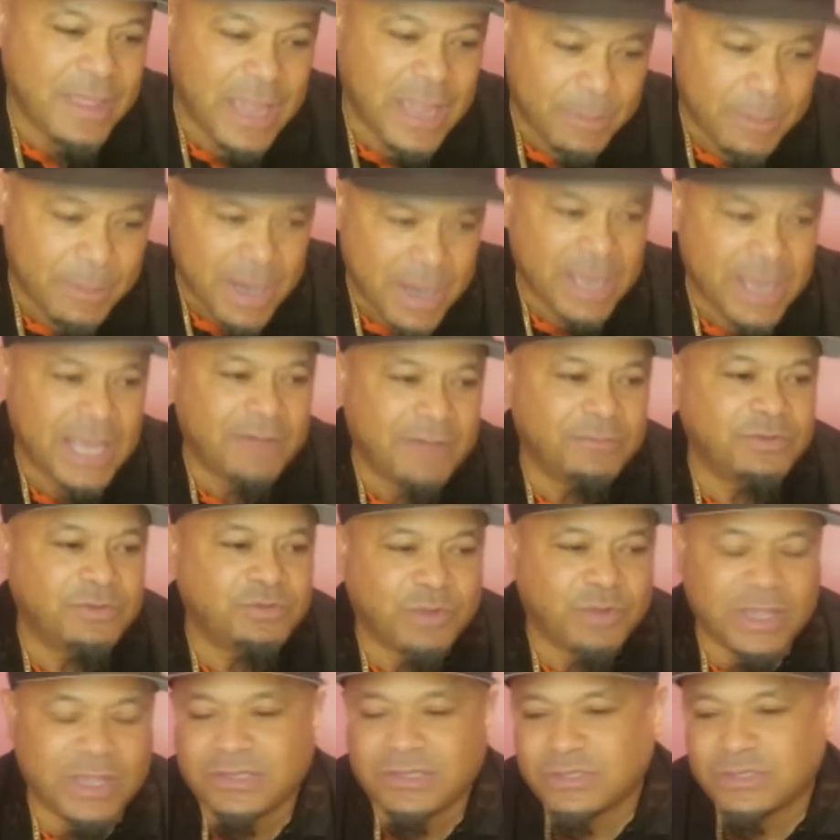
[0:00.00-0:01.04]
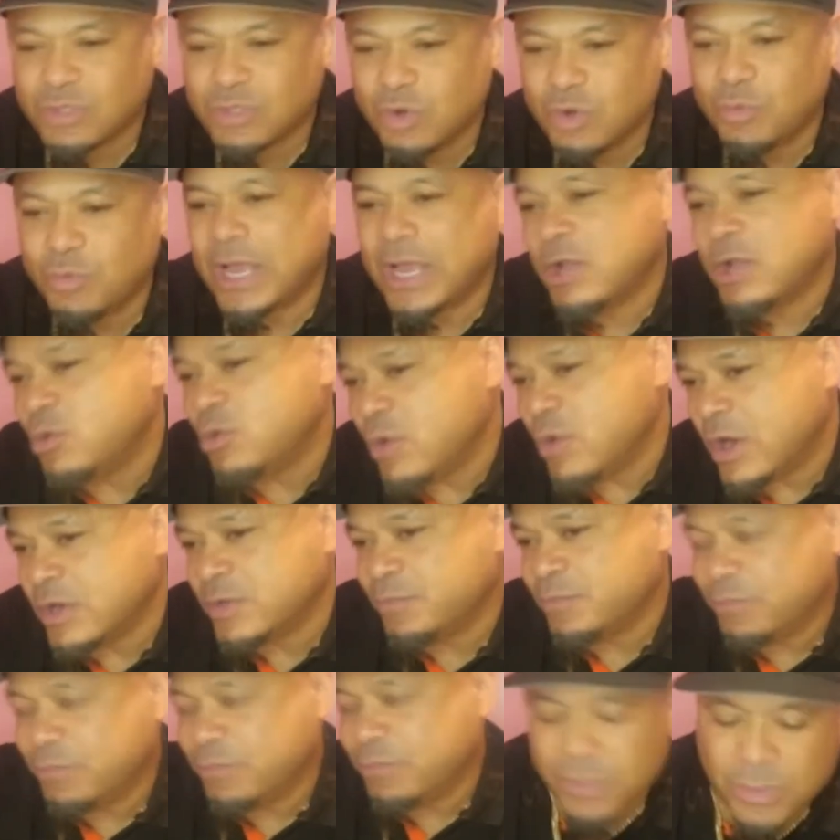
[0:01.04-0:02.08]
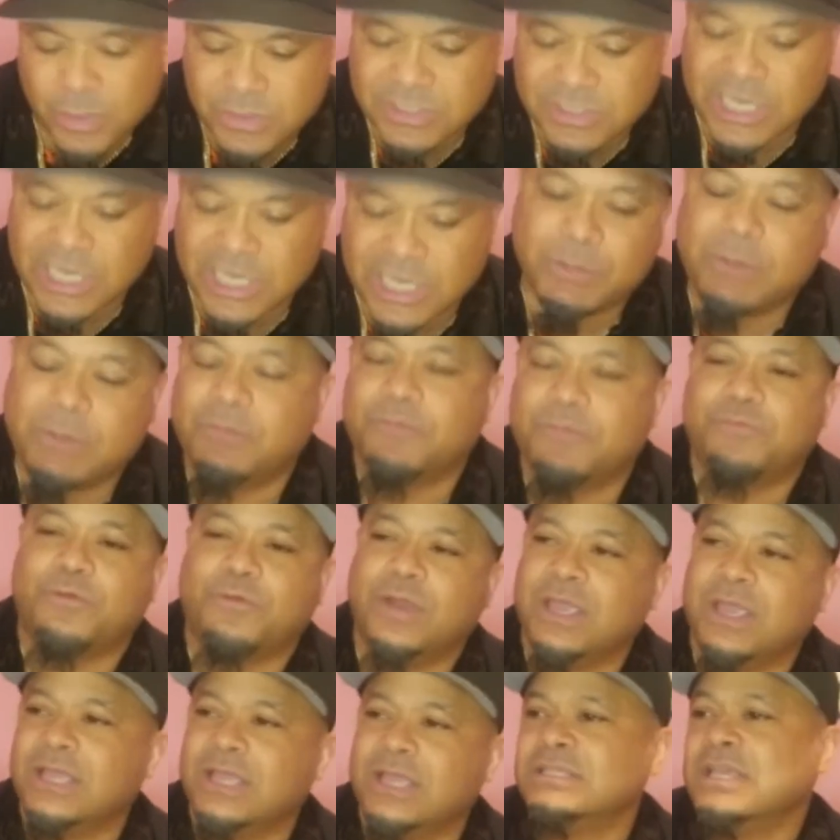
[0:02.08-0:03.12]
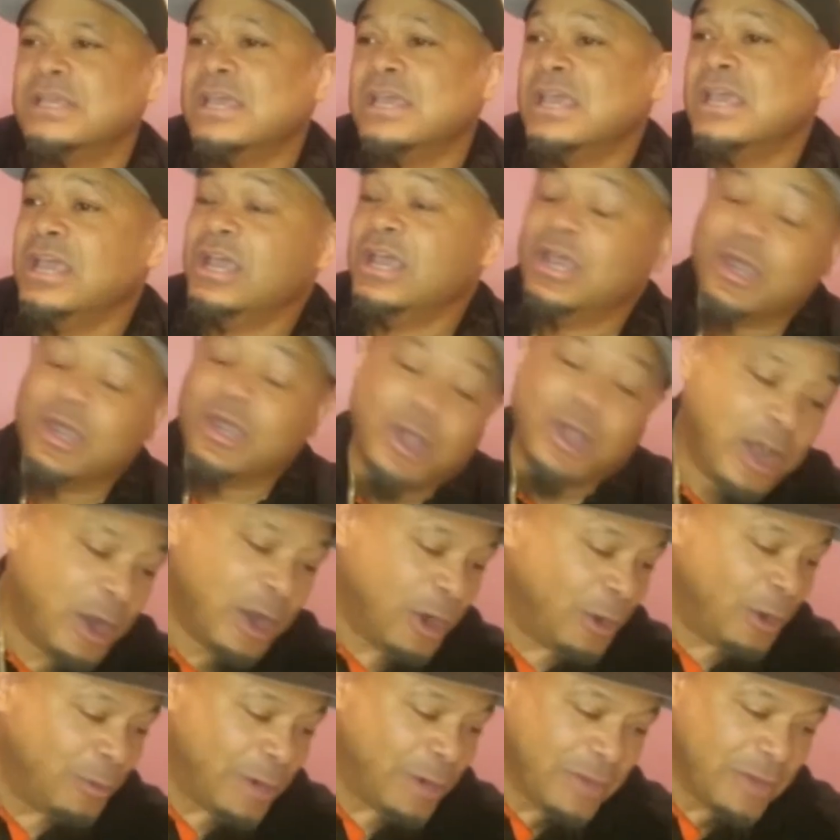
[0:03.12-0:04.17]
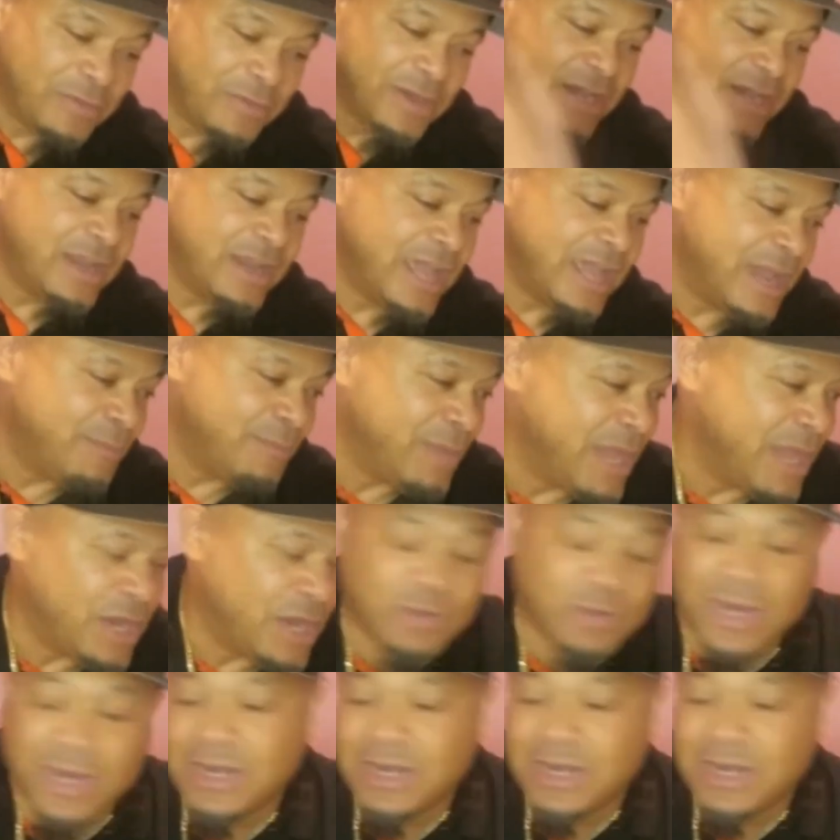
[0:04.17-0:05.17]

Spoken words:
might have a drink or two when I go out to celebrate with friends. Other than that, man, I drink a lot